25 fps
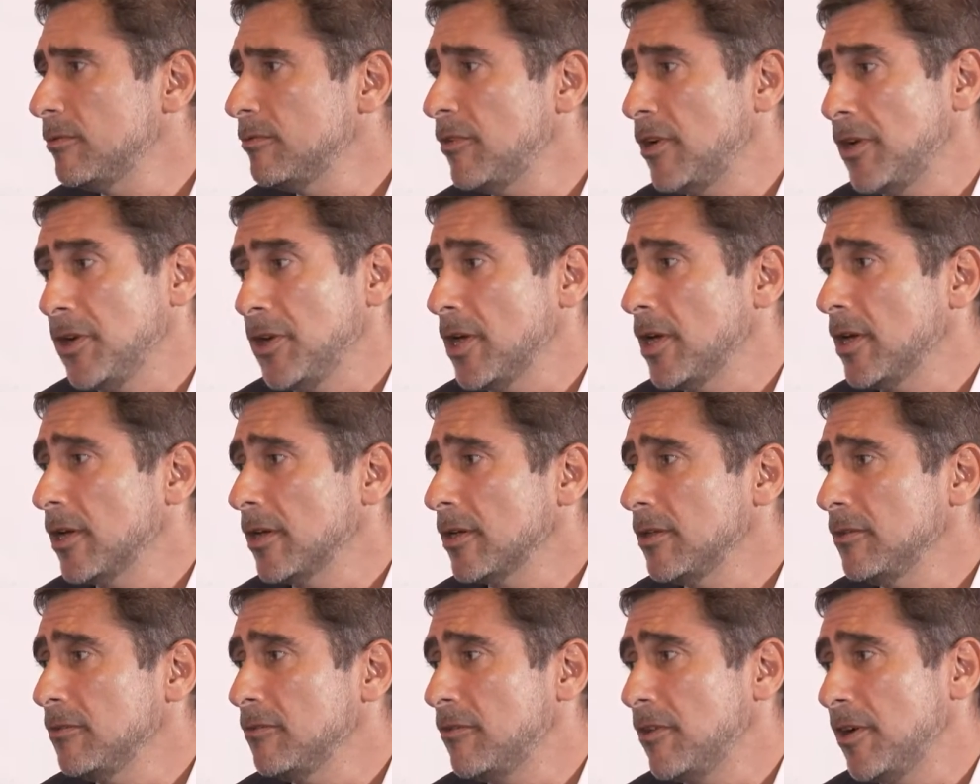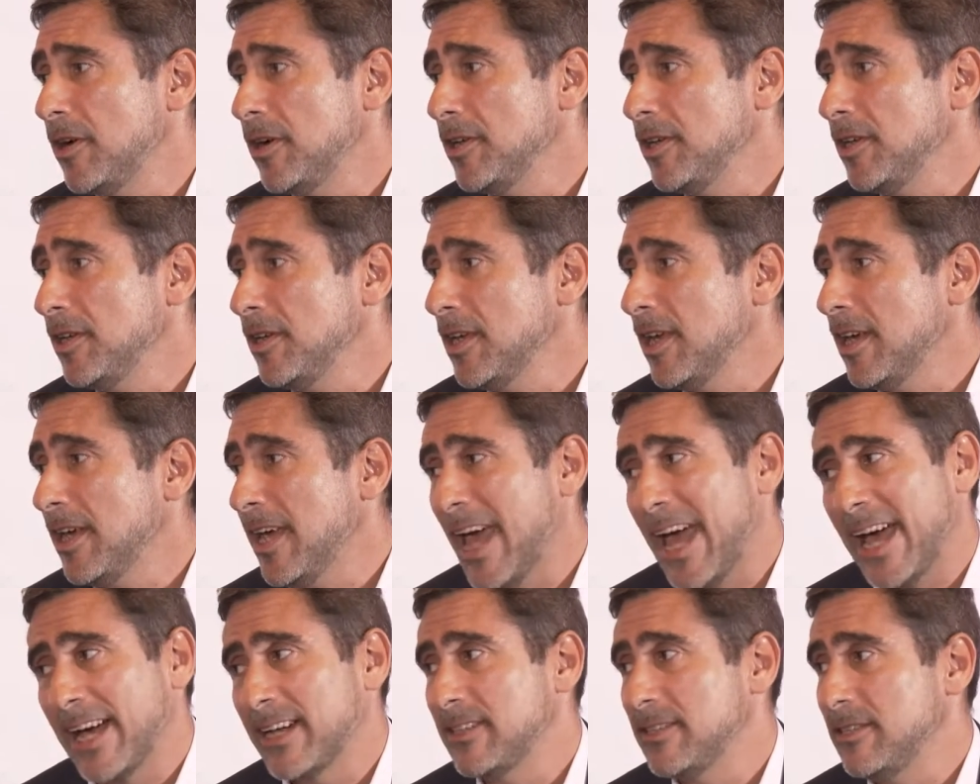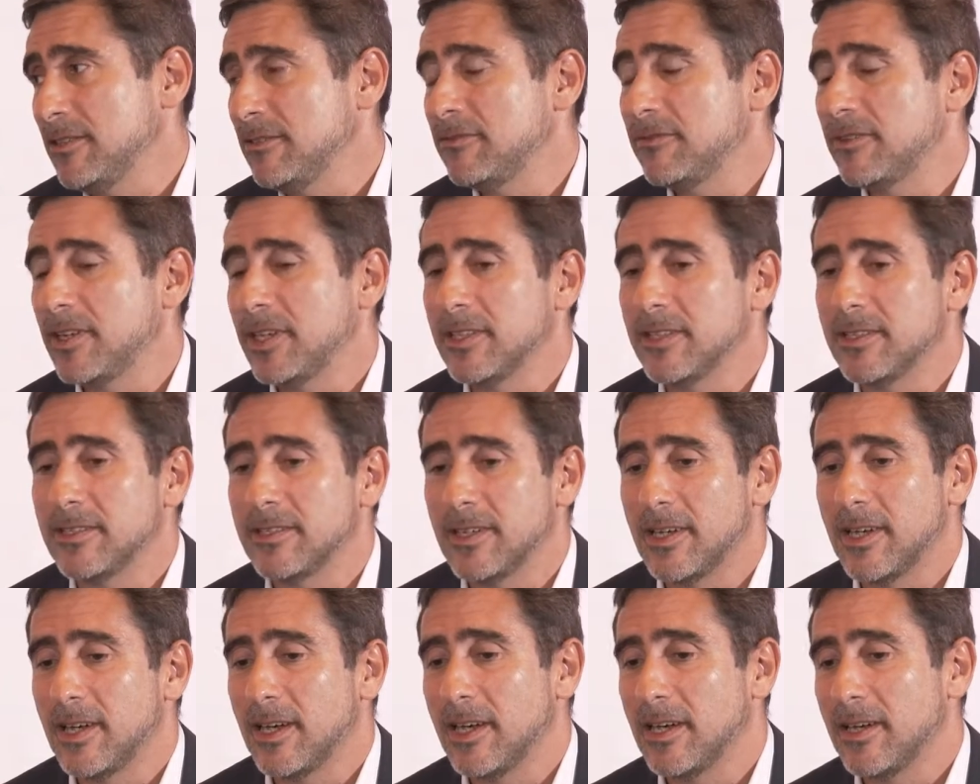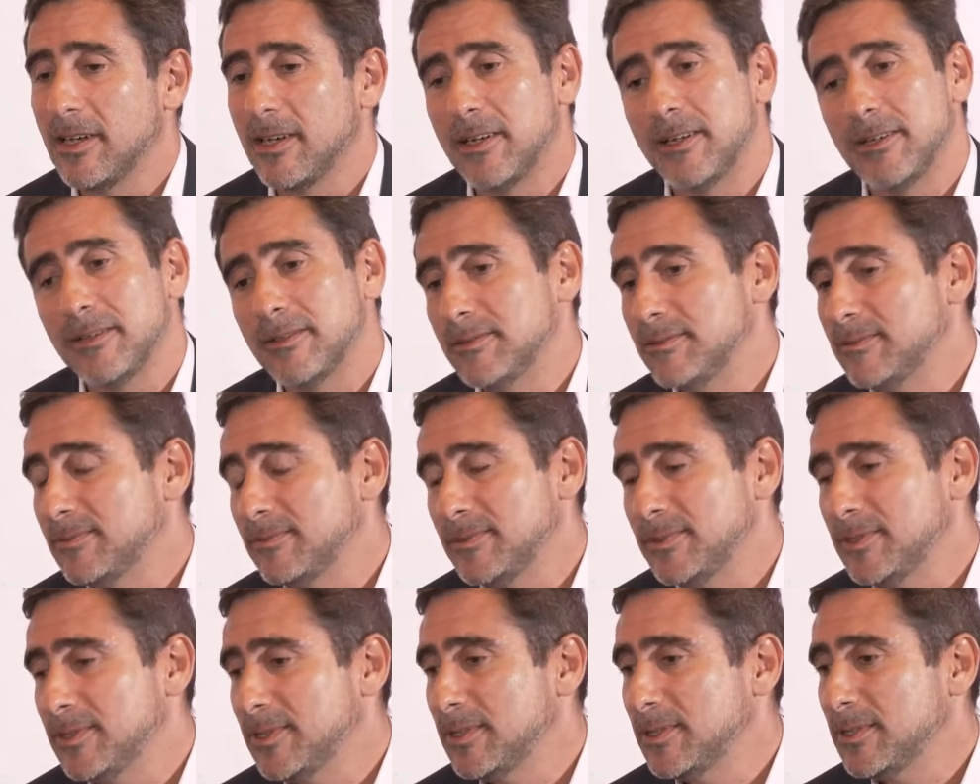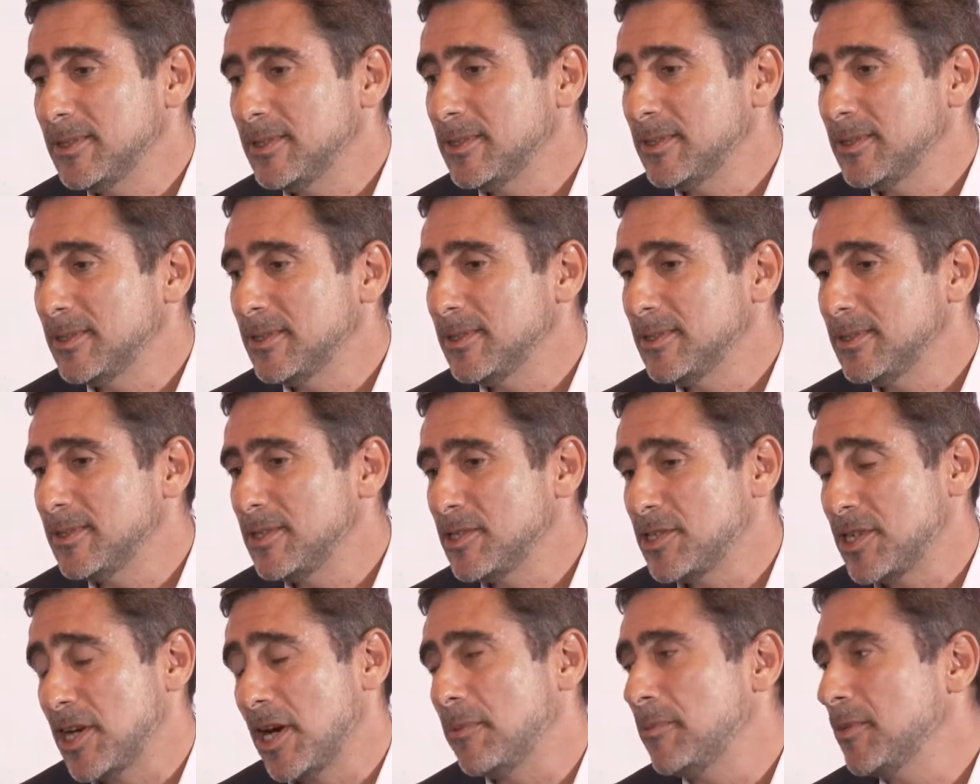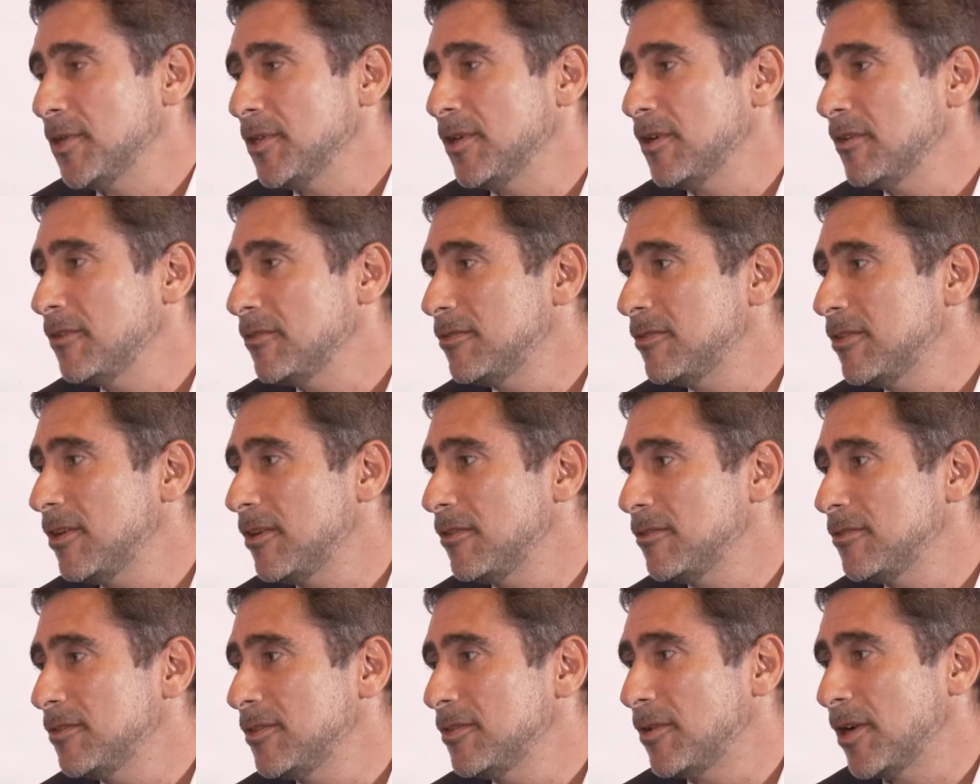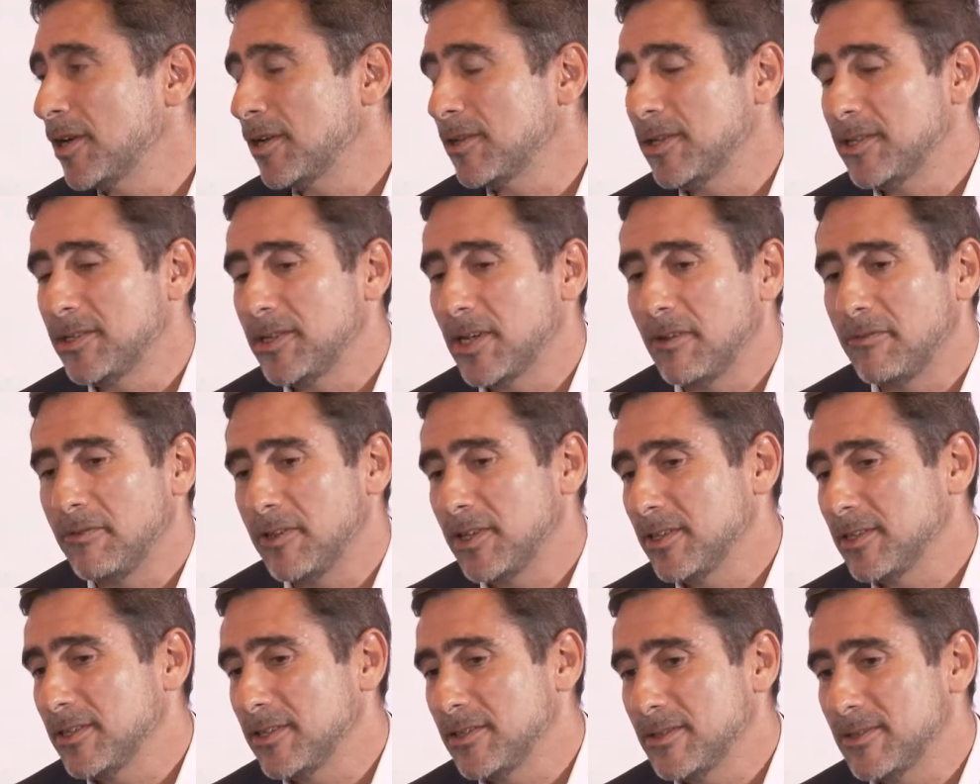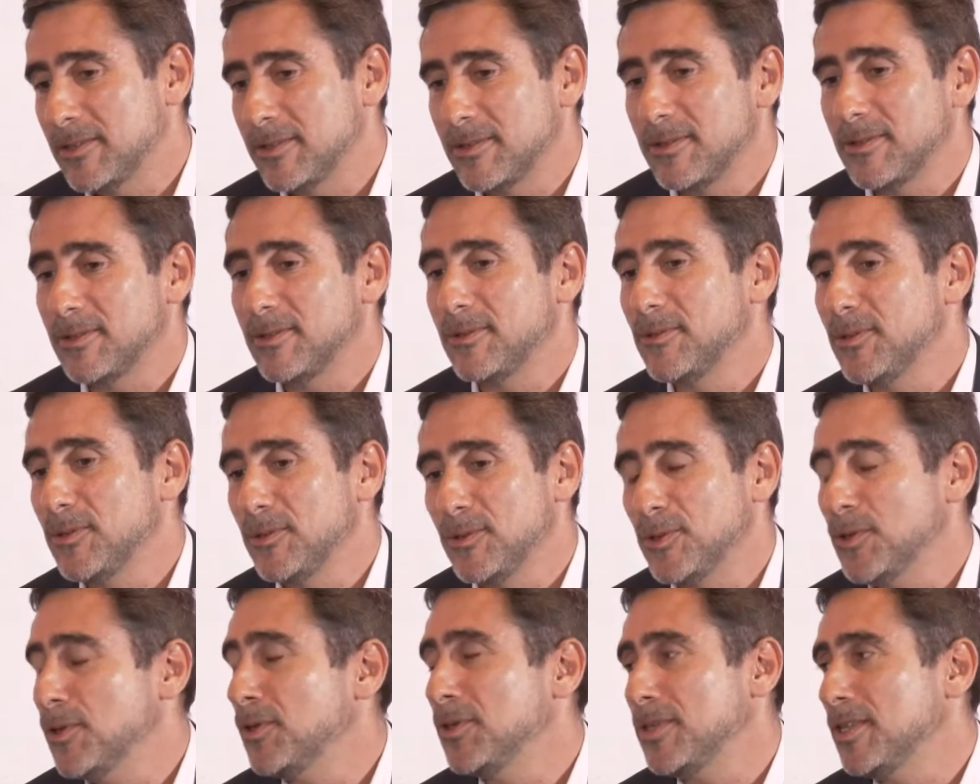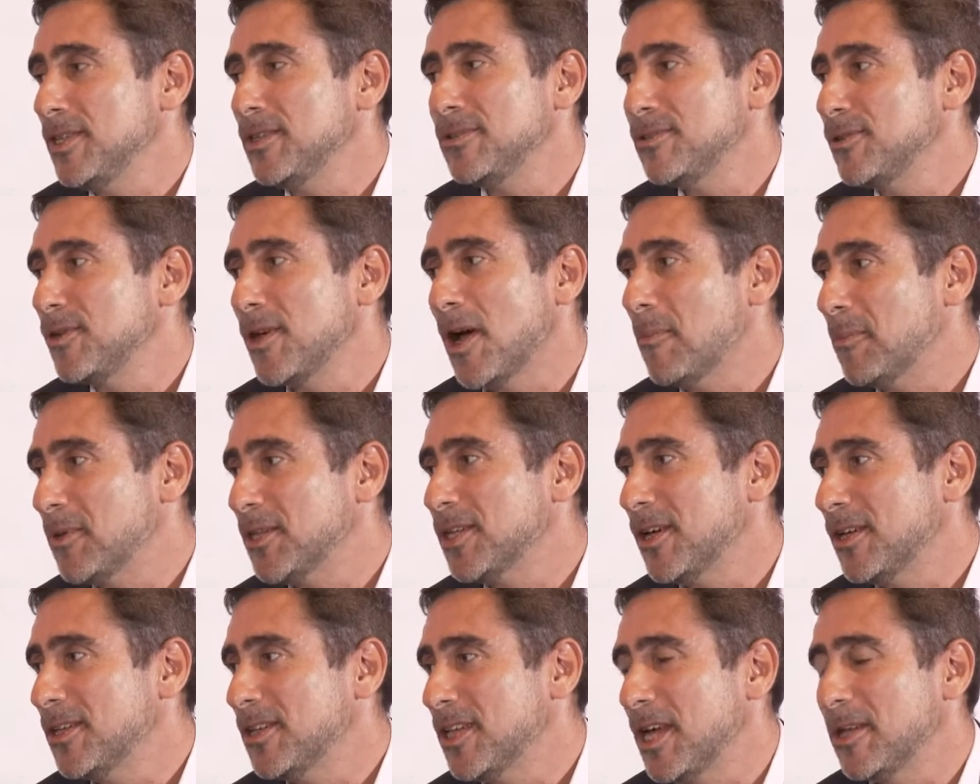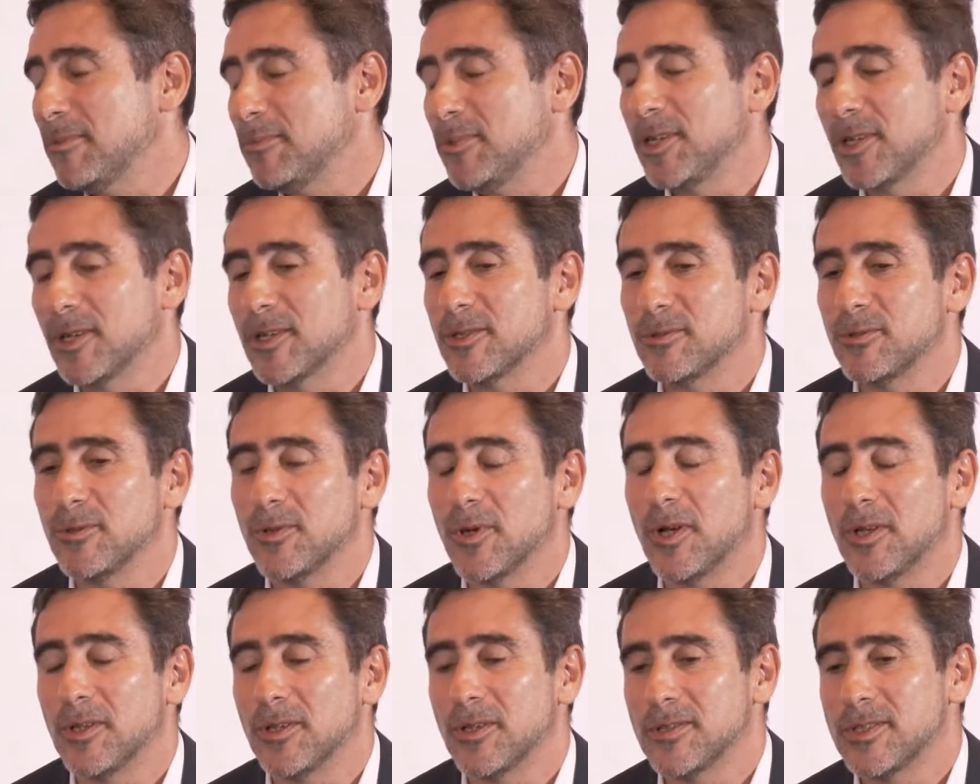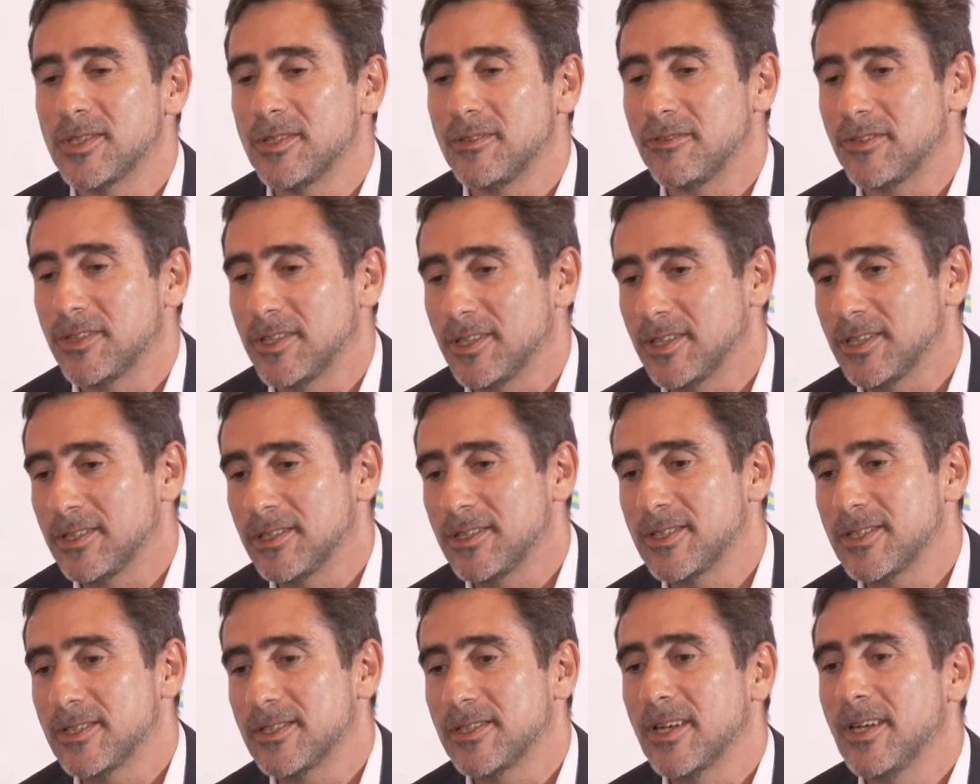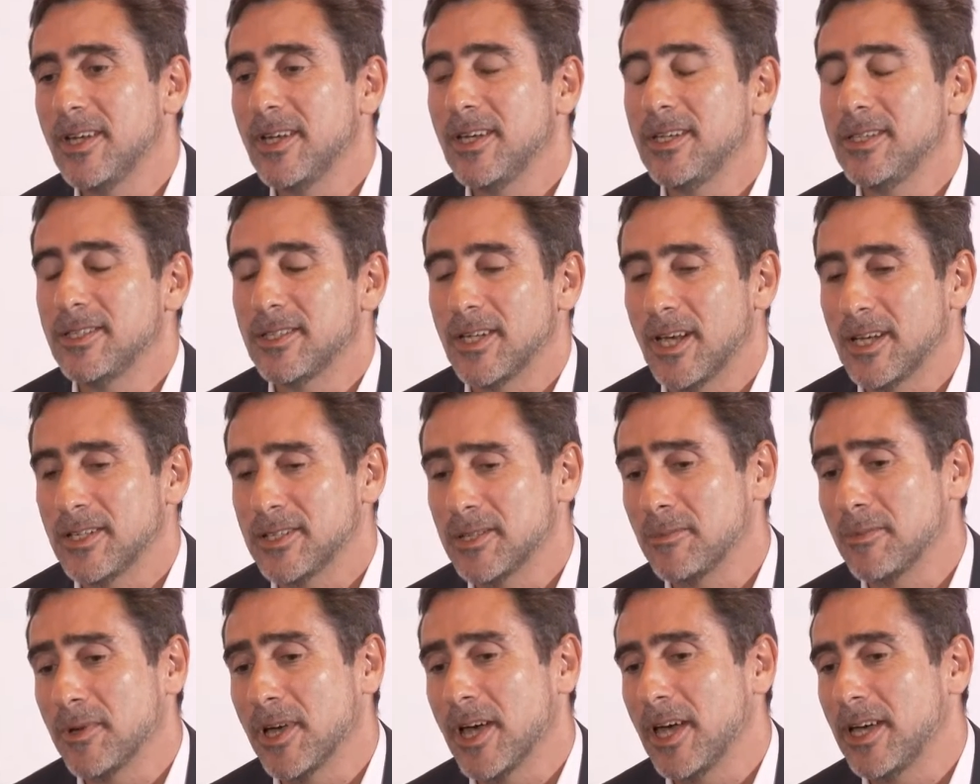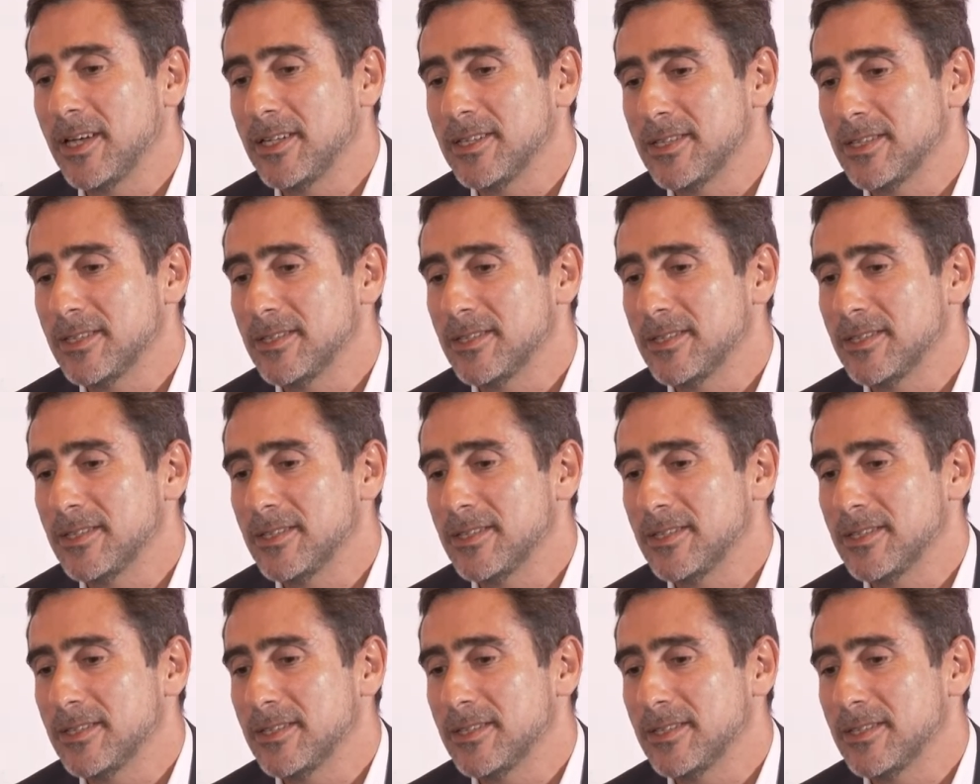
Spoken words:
very young and very active, and the chairman of the regulator, I think you don't need to comment on that, because we all know Stephen, and he's an awesome guy,